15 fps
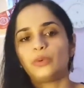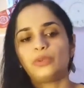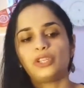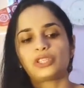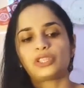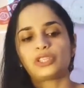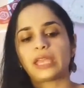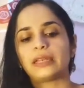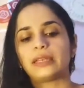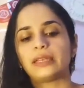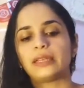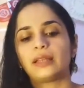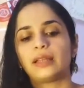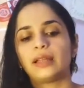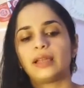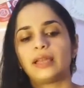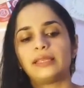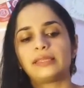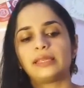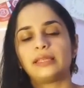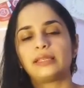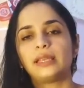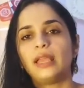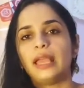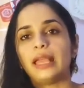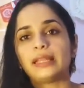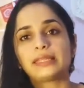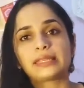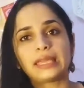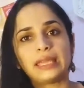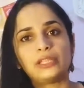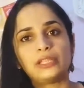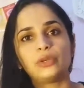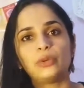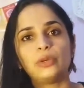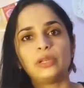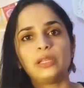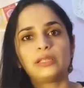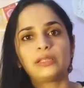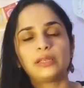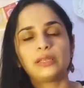just categorize it and schedule it,